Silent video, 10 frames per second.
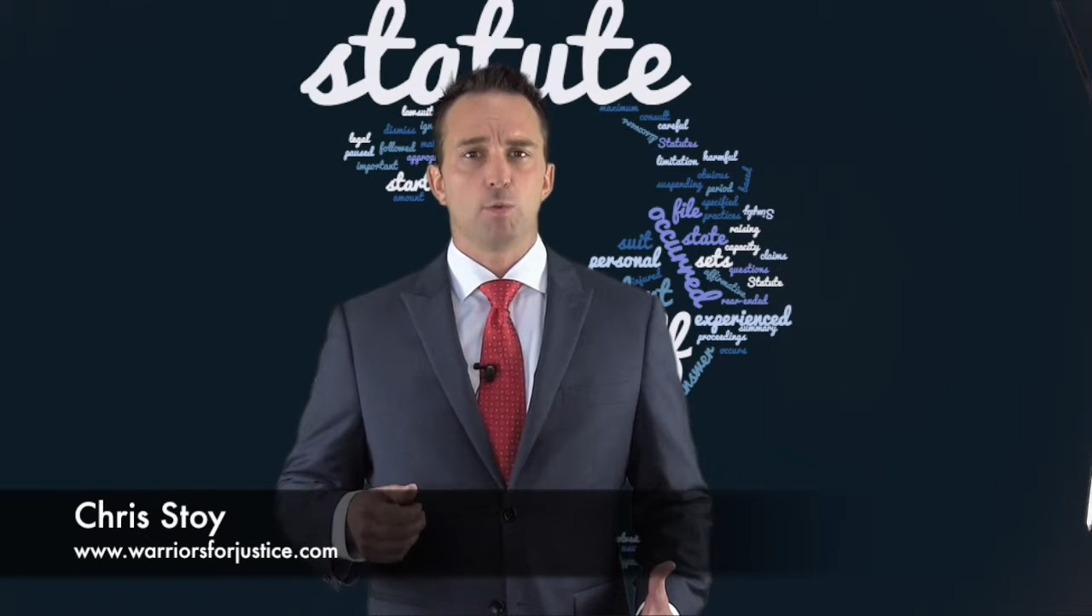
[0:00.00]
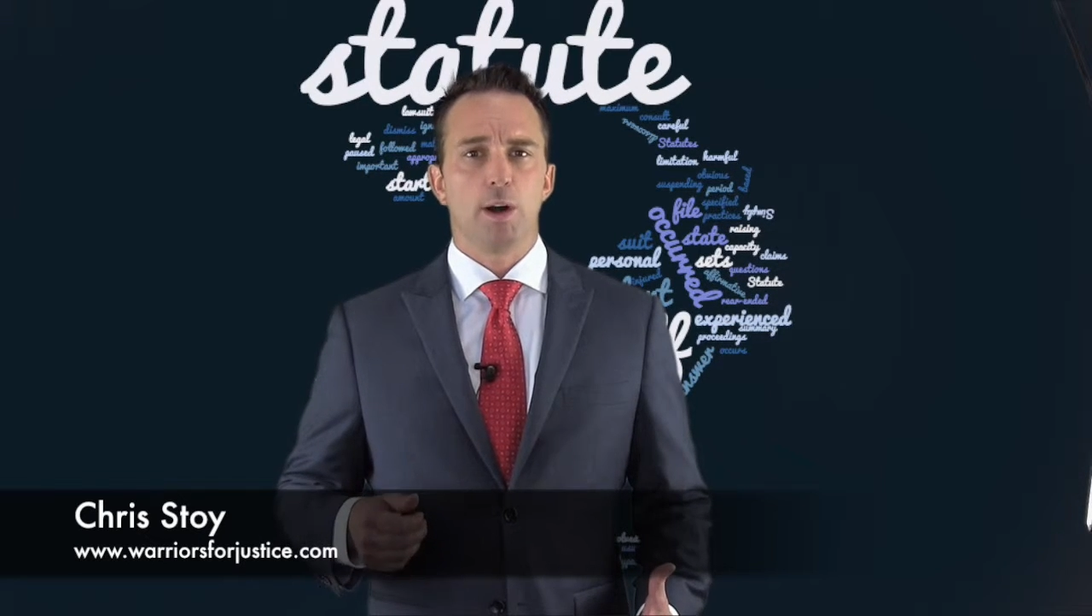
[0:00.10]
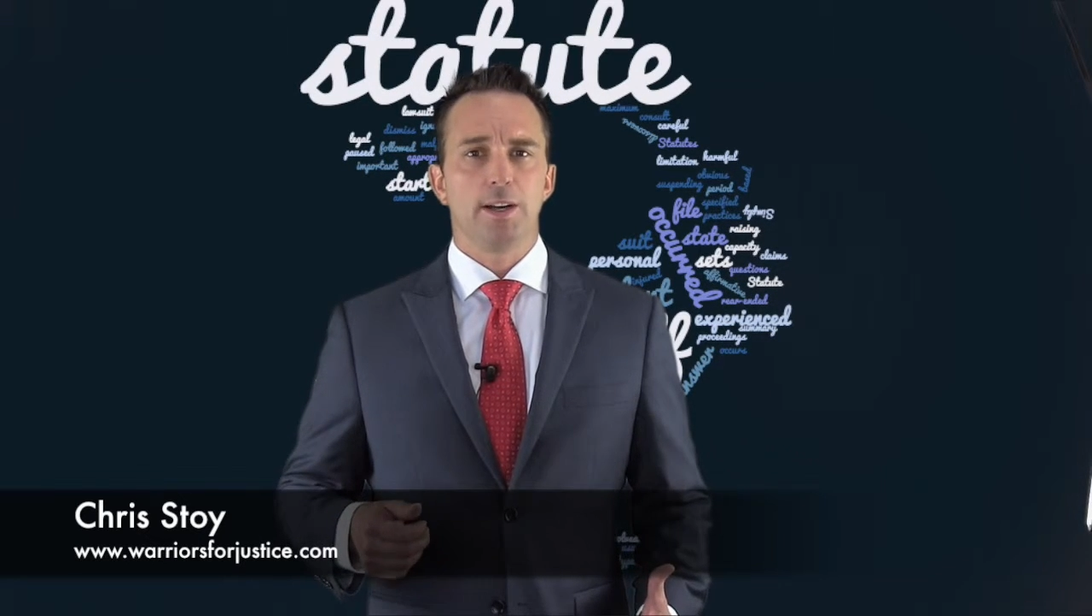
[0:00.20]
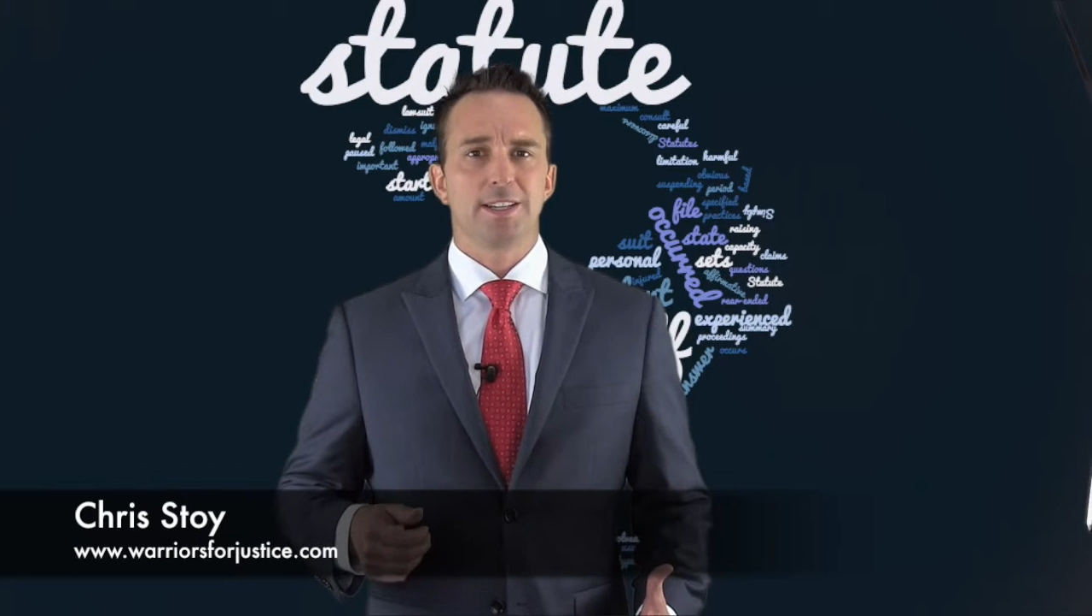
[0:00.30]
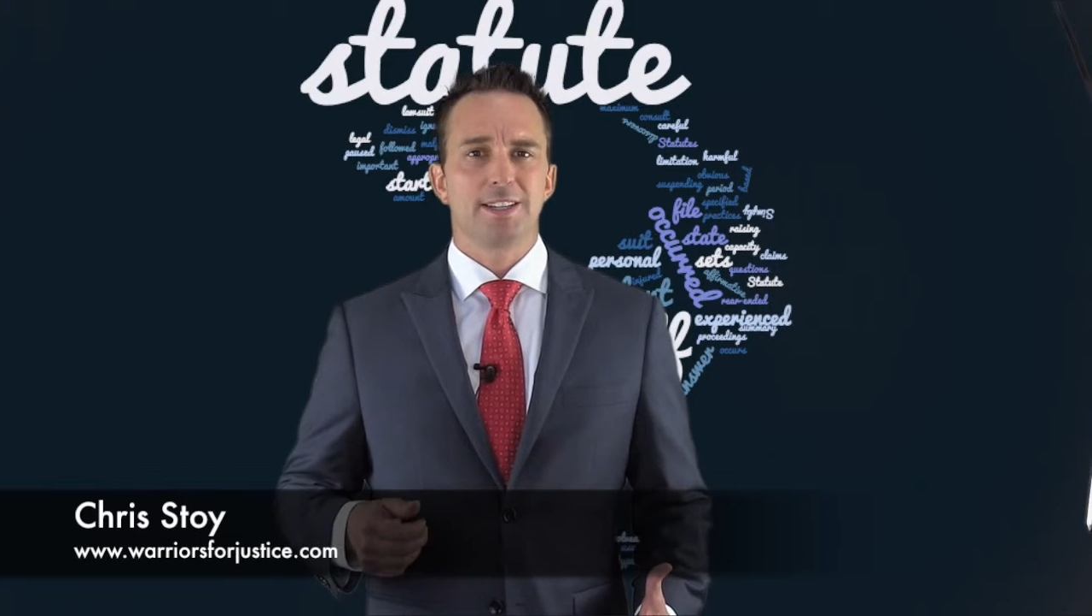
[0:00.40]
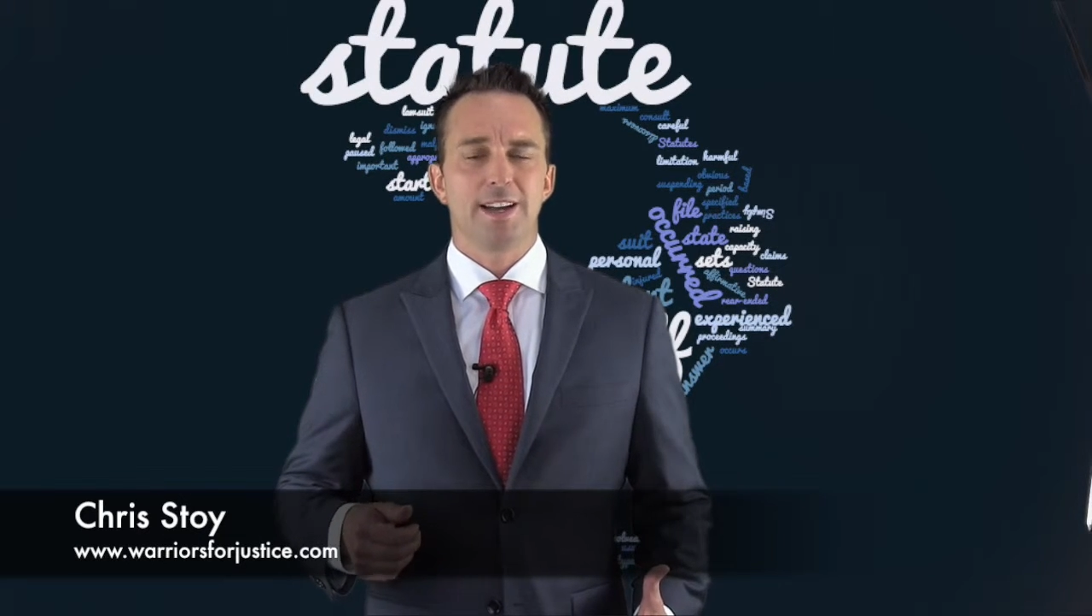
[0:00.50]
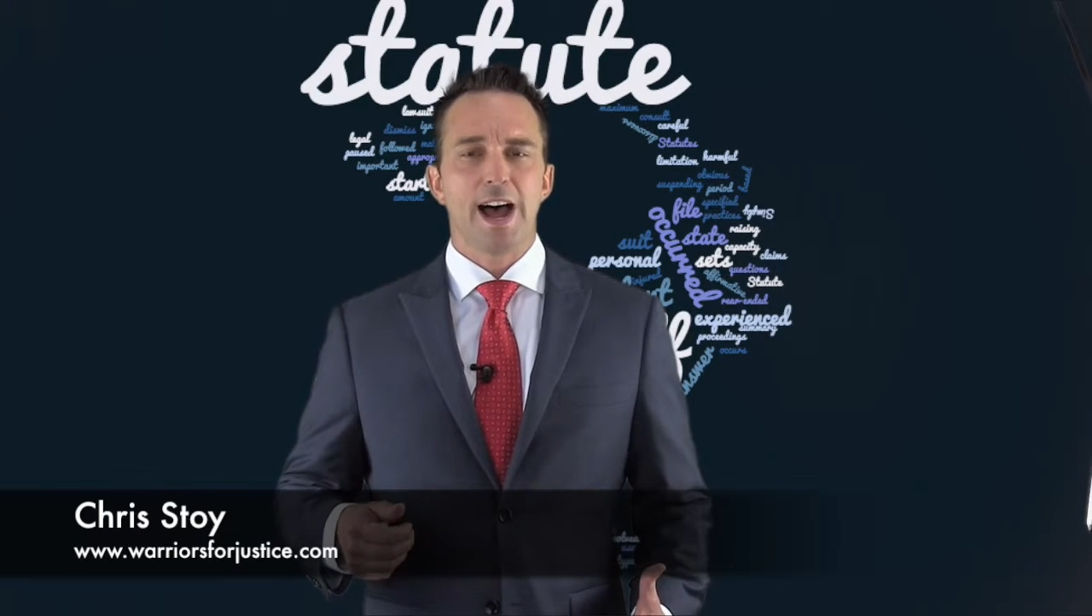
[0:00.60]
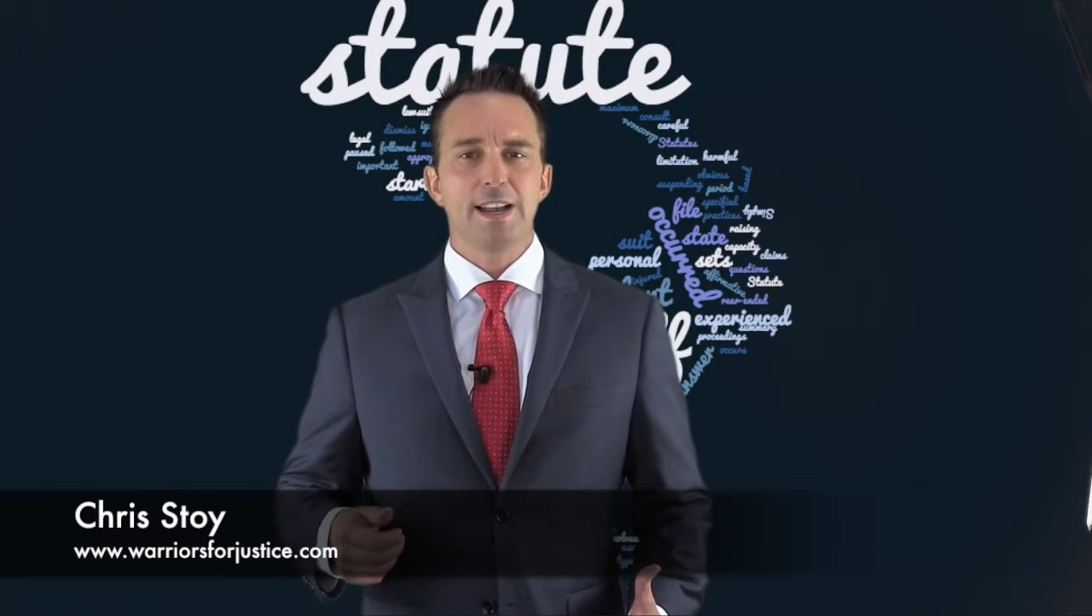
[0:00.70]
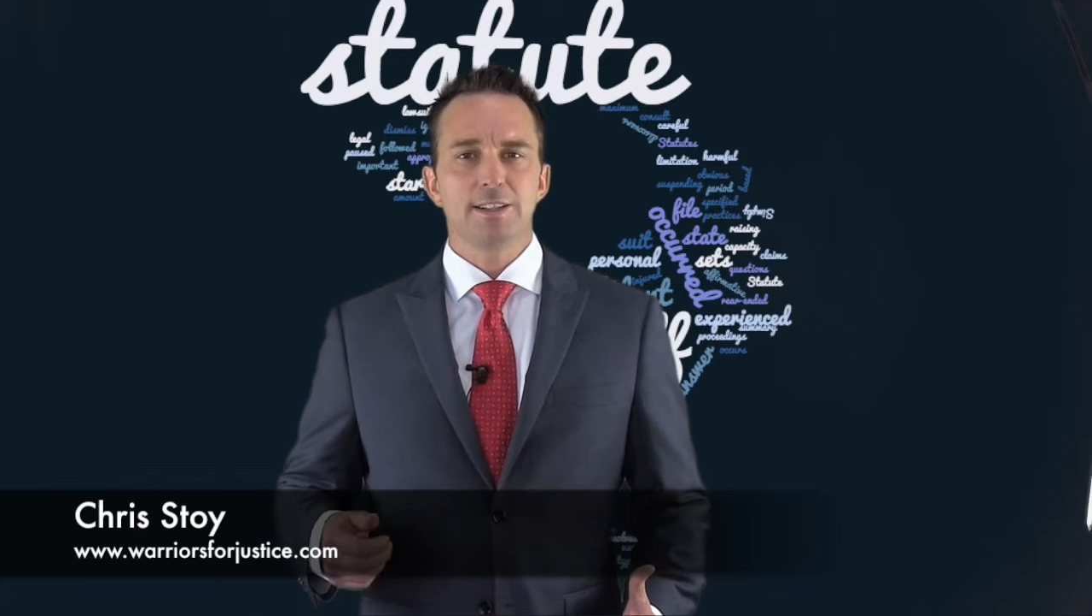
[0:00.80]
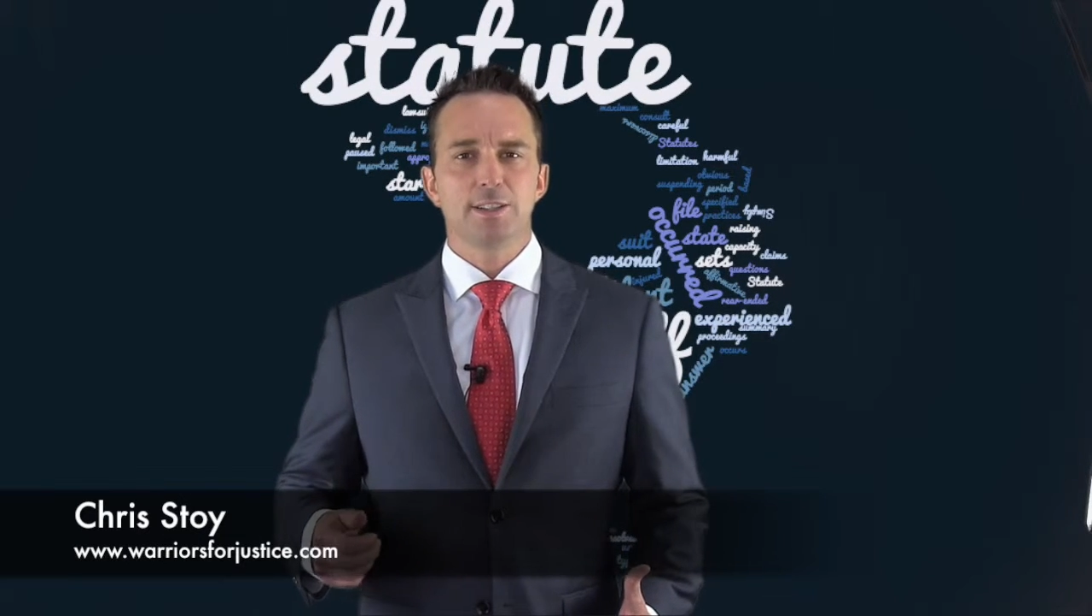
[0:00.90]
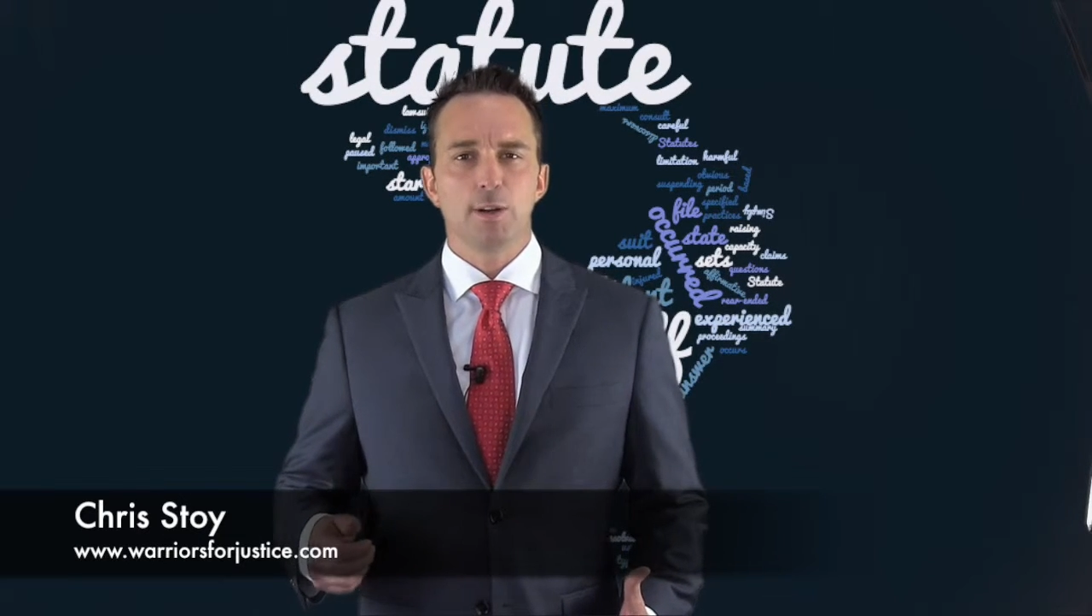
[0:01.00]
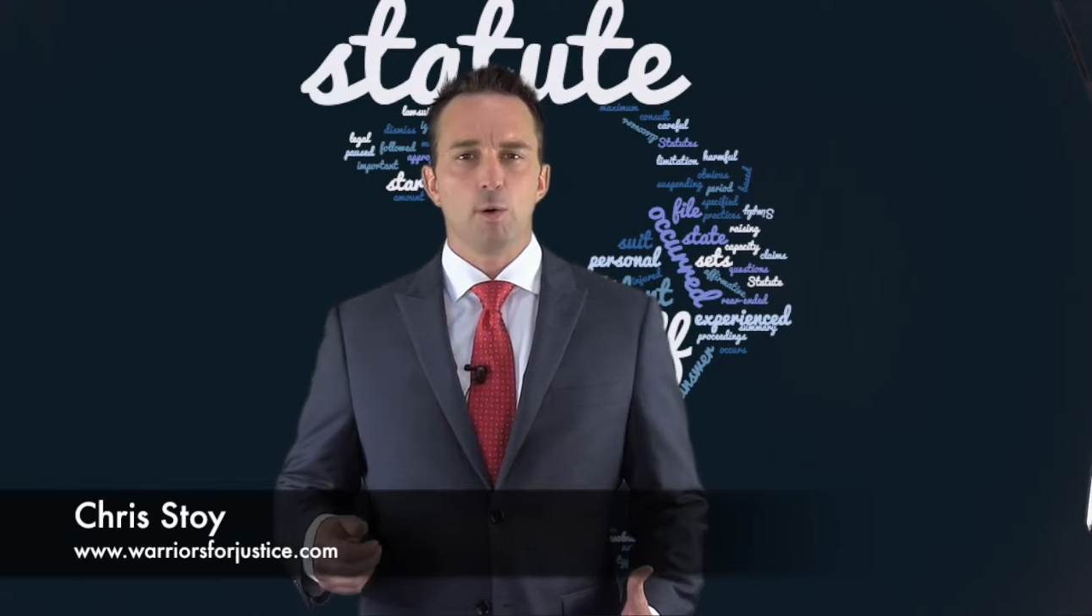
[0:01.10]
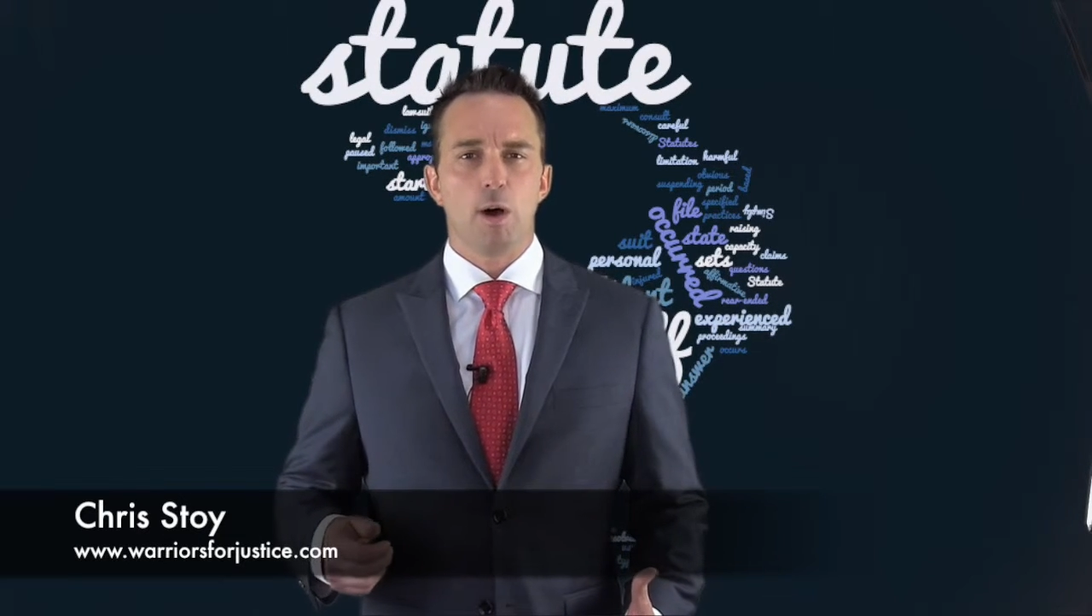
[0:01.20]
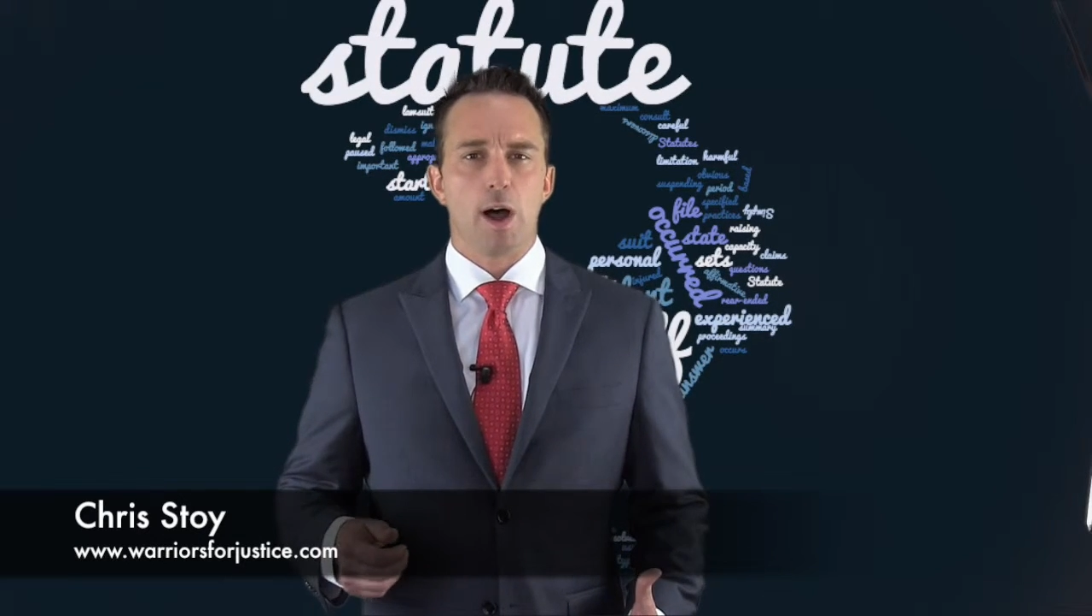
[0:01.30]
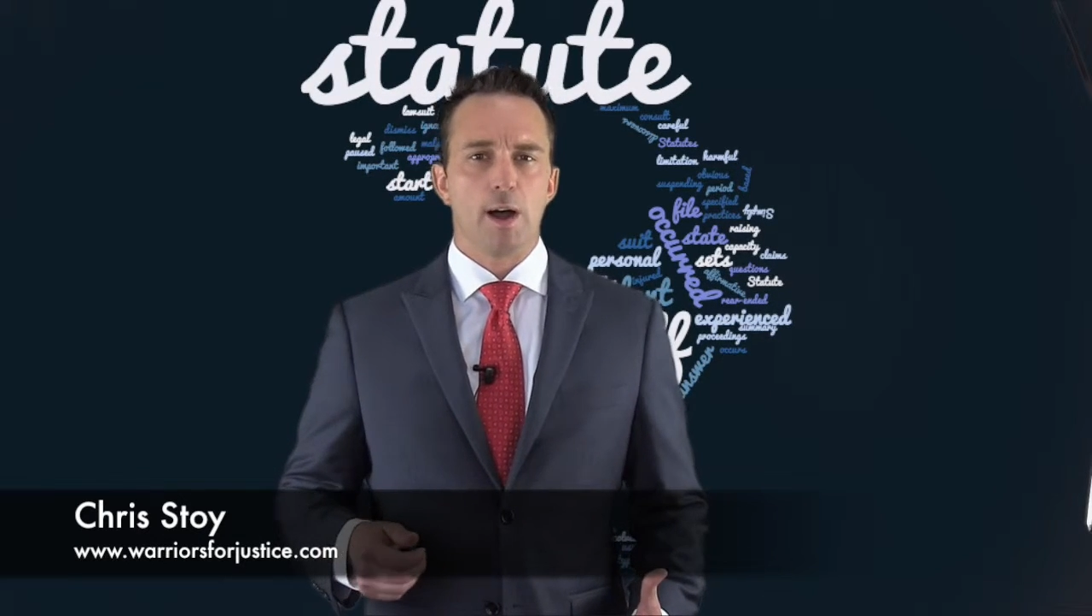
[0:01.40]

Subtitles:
where it's not so